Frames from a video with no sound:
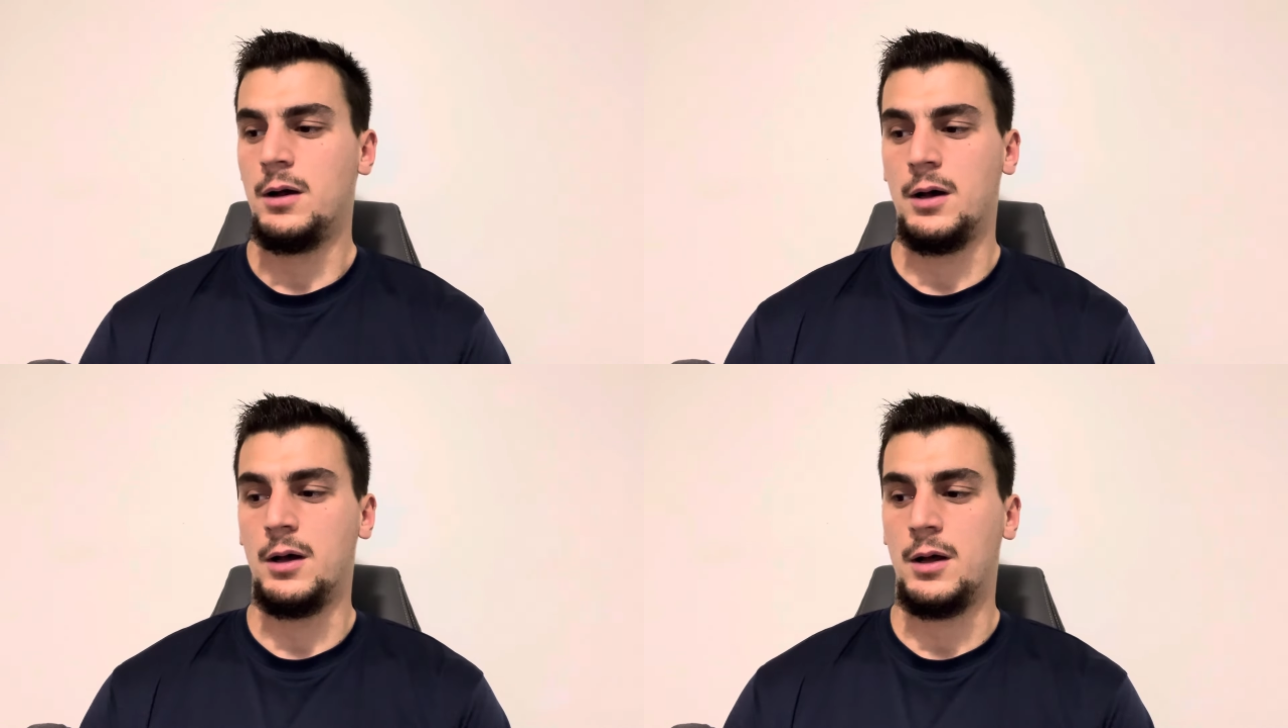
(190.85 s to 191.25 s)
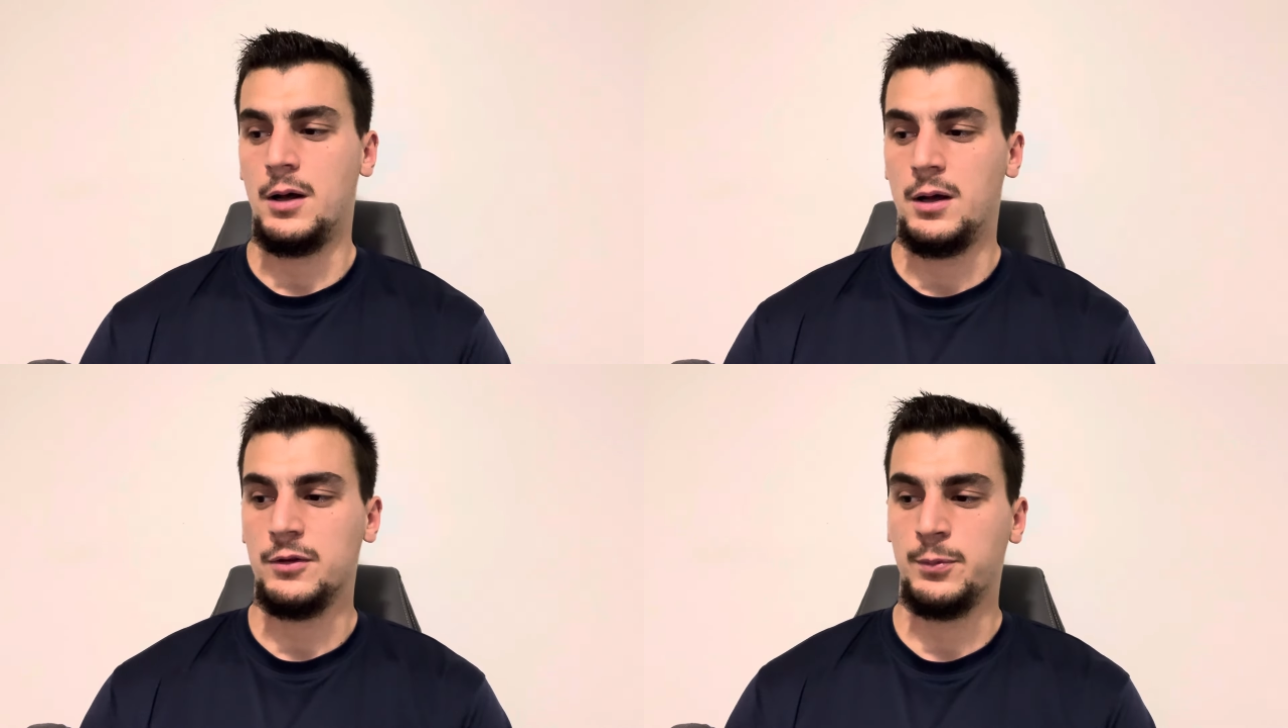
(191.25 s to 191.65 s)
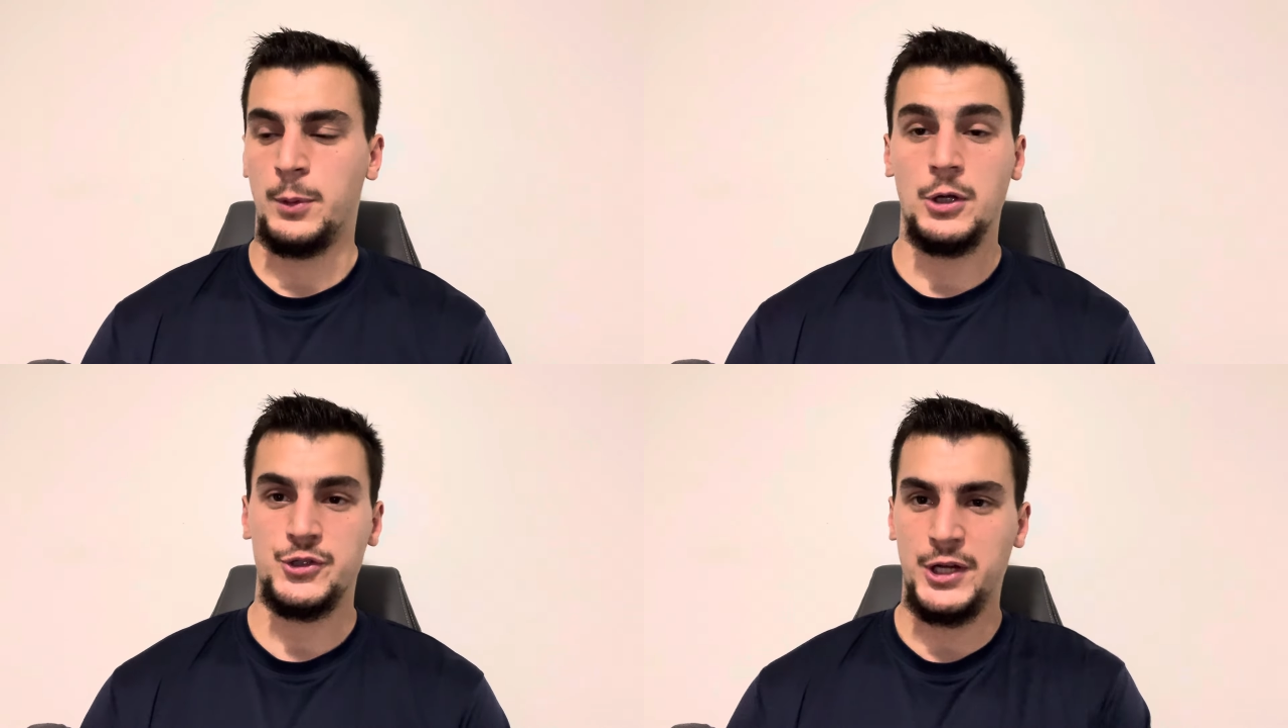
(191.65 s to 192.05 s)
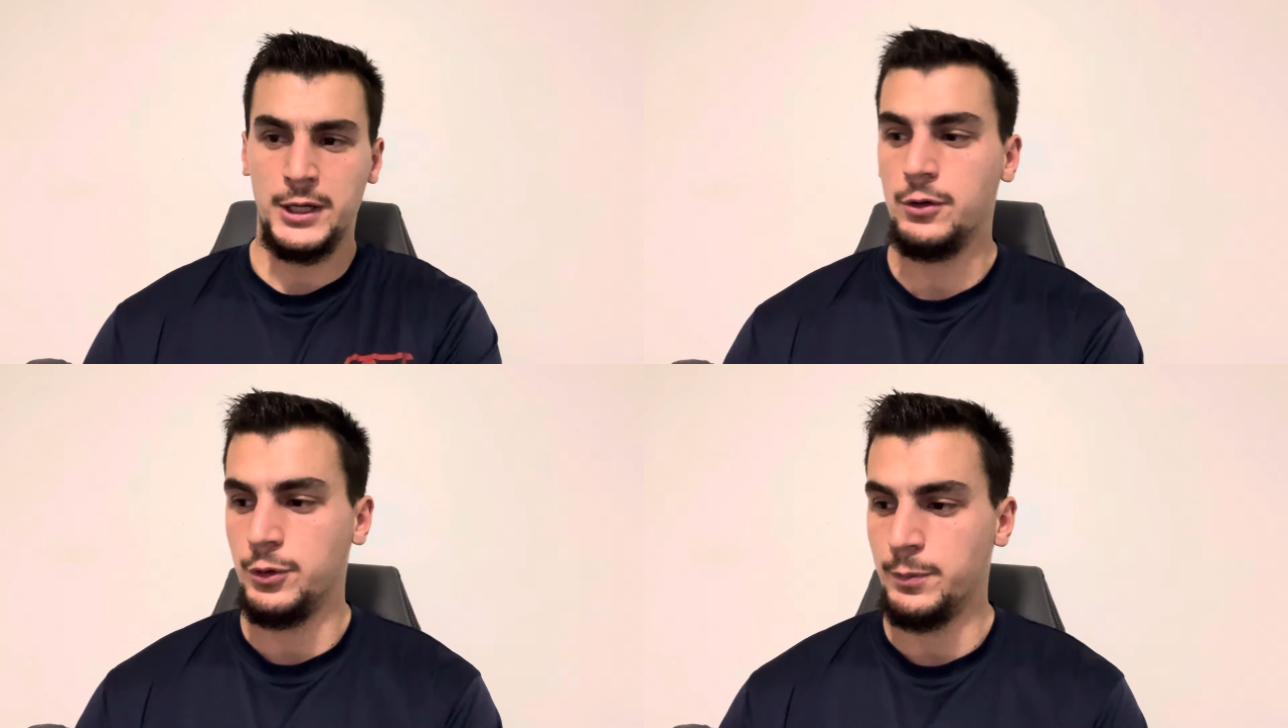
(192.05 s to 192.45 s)
a, a small
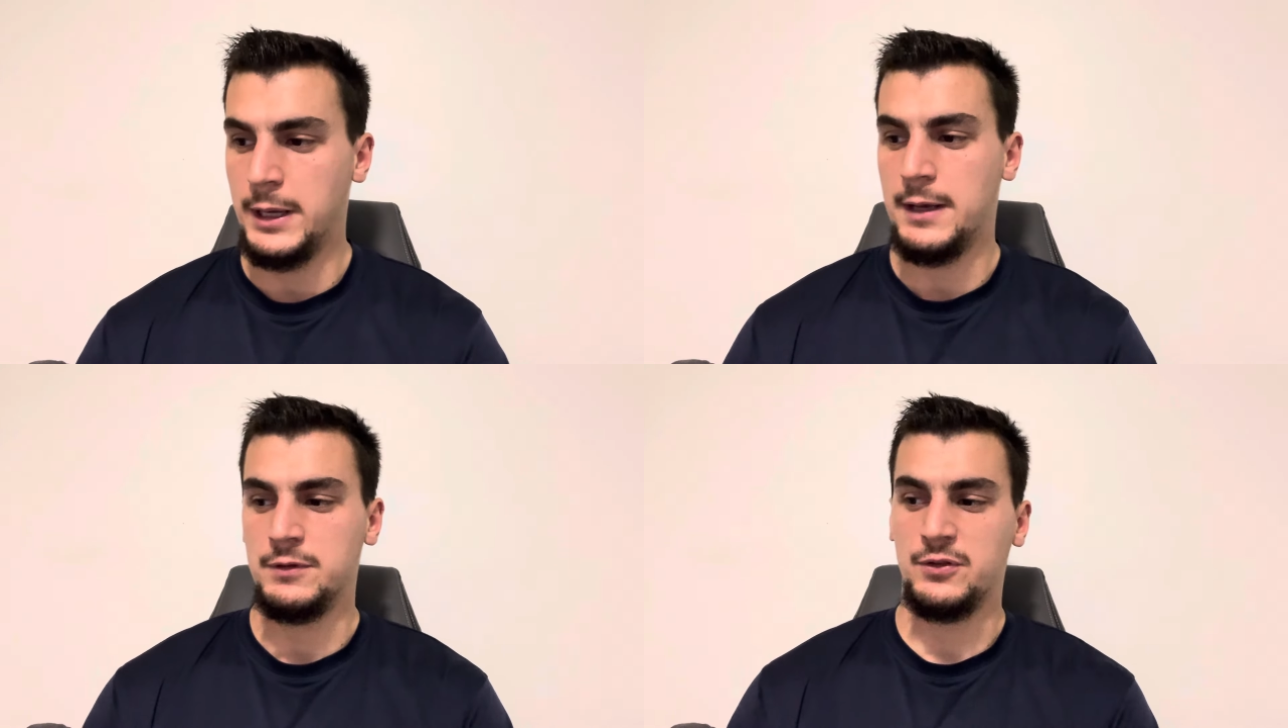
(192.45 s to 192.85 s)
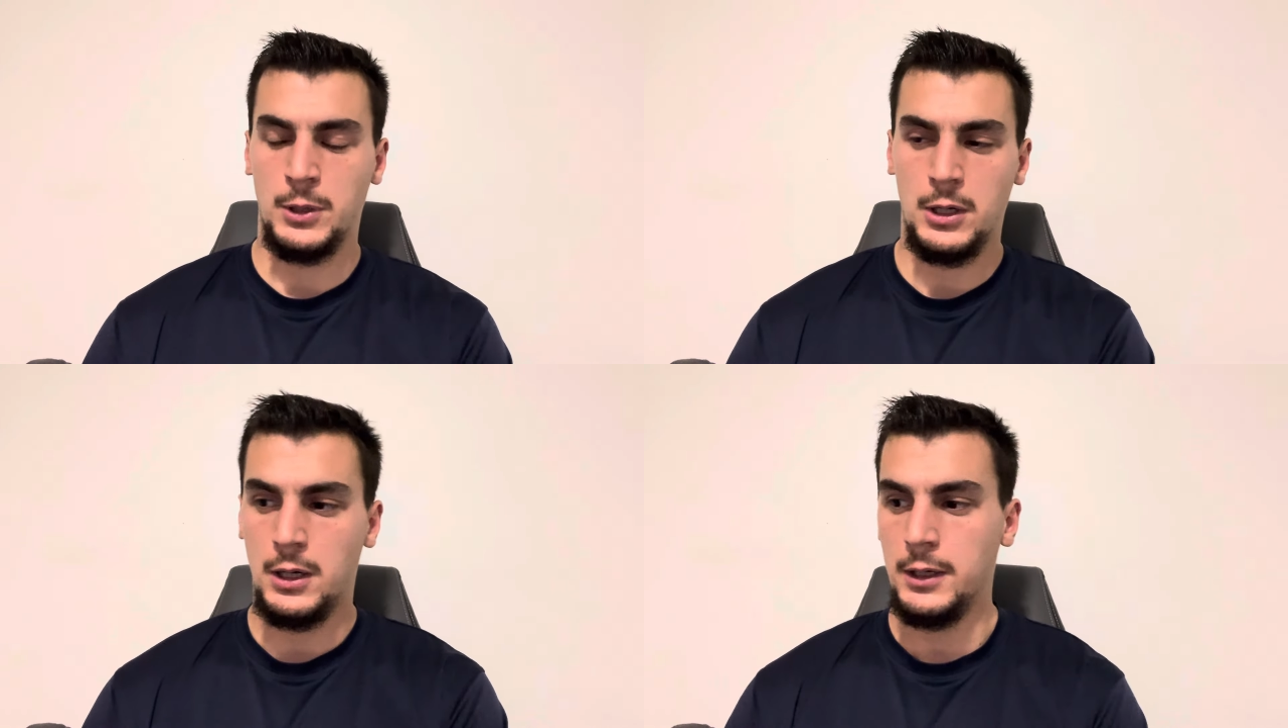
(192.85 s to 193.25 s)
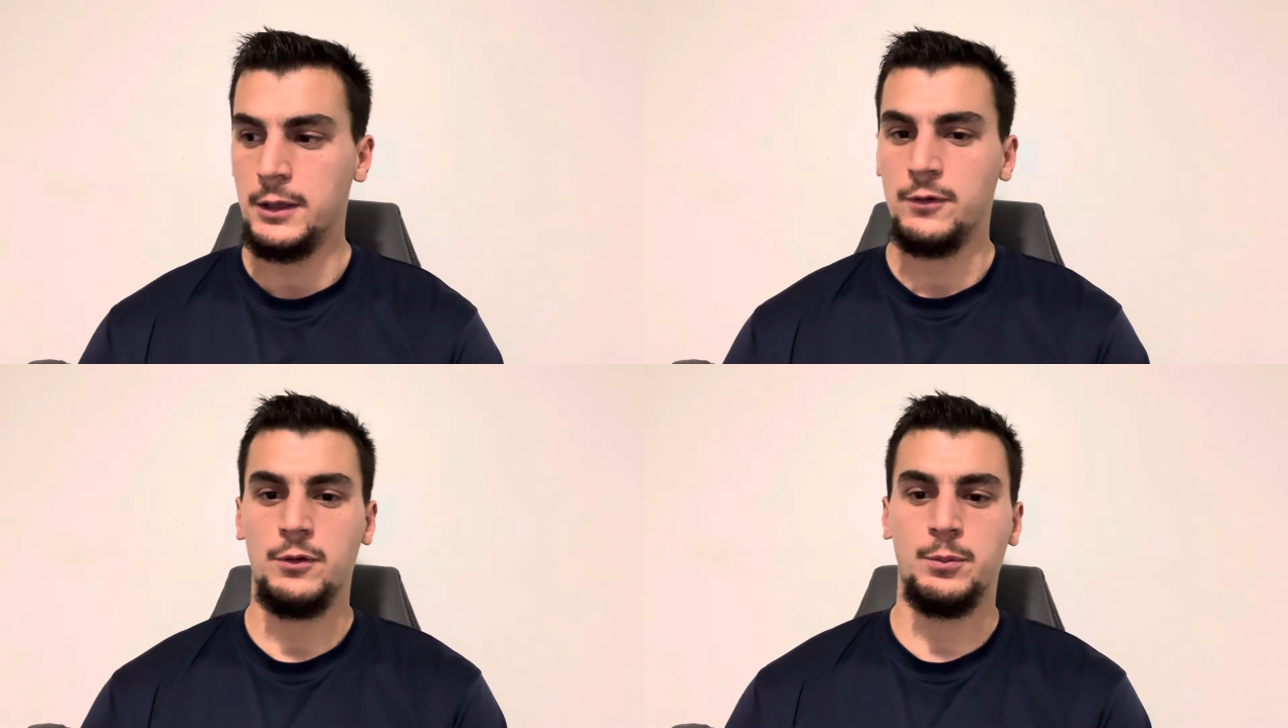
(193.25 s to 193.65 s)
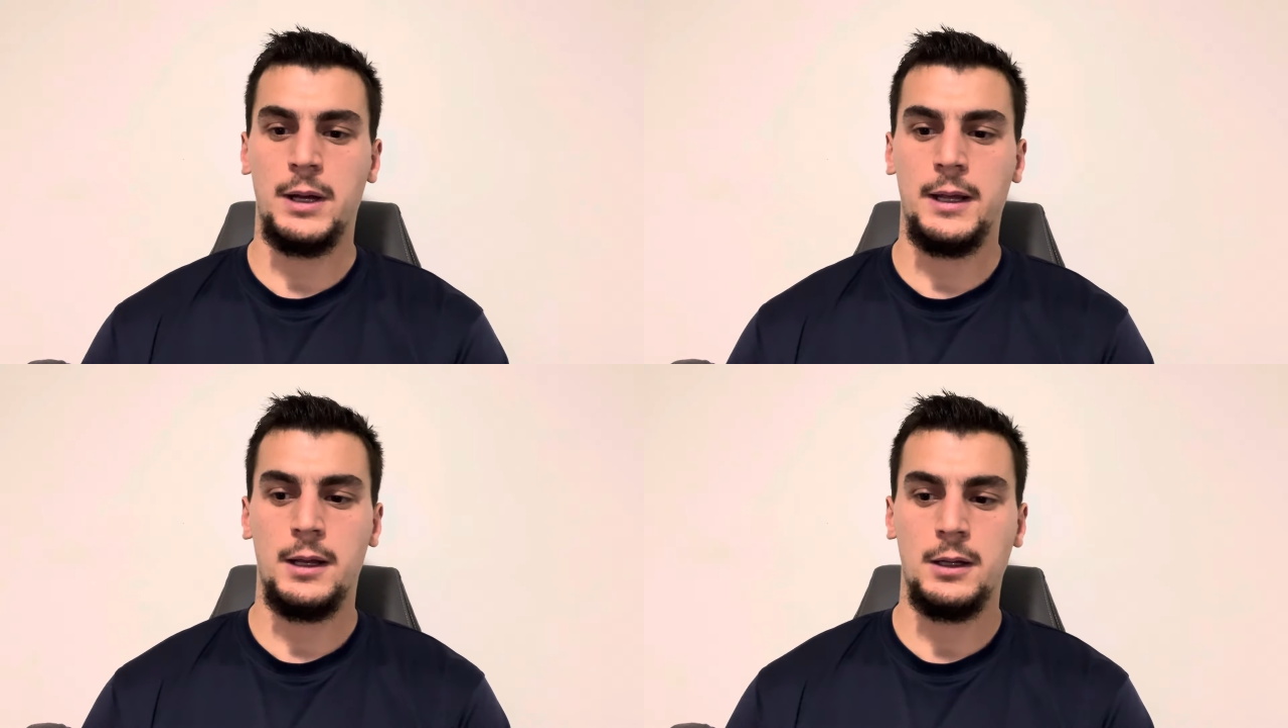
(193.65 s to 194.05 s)
channel, you might have a small audience, you
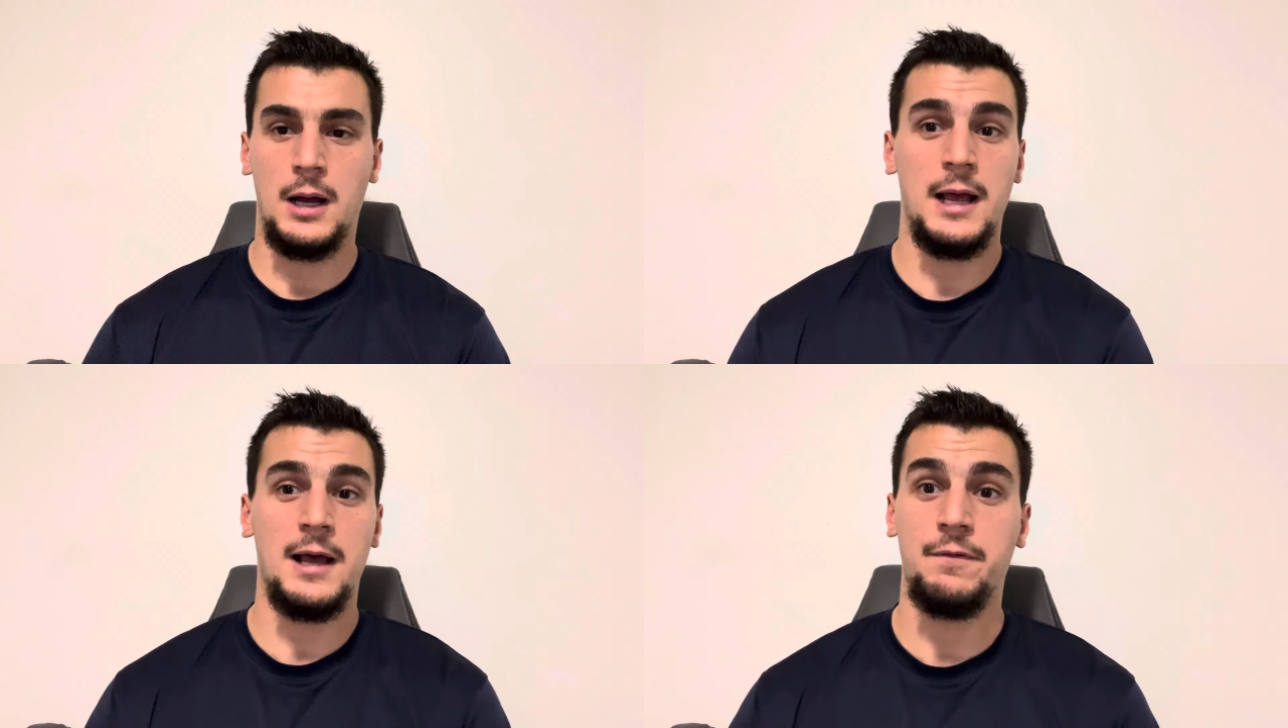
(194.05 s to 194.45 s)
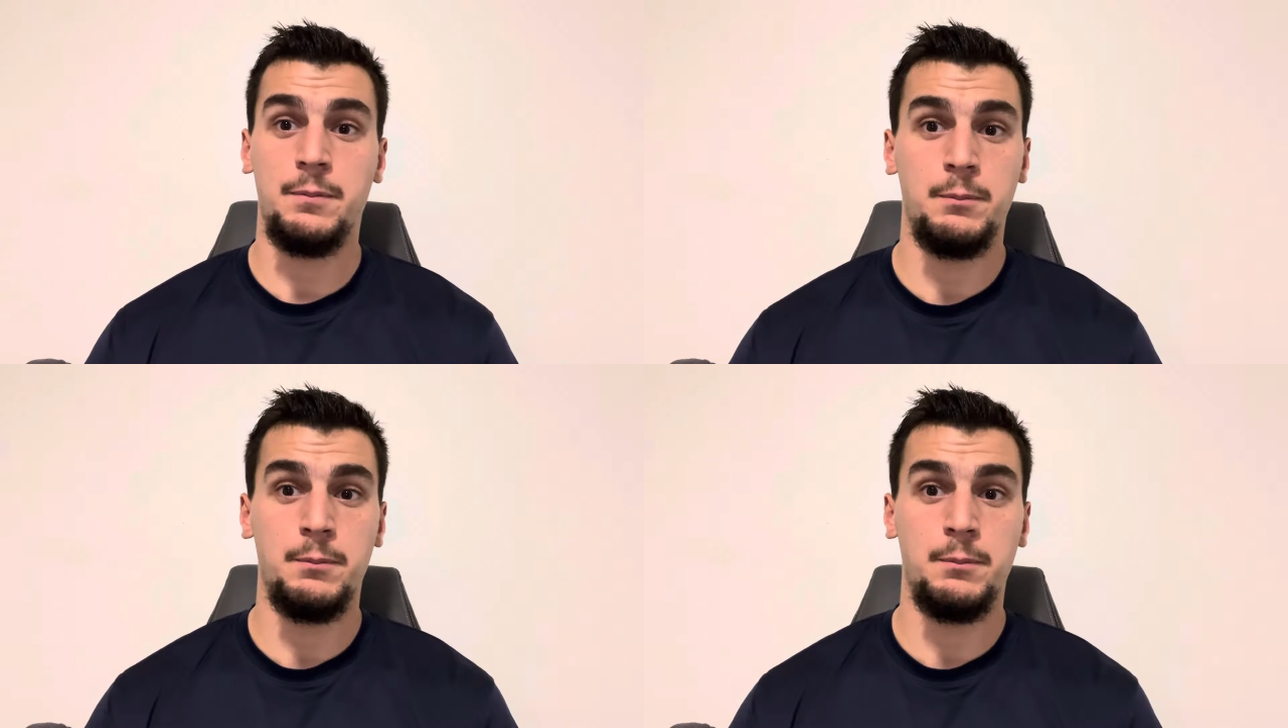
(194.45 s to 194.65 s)
might not have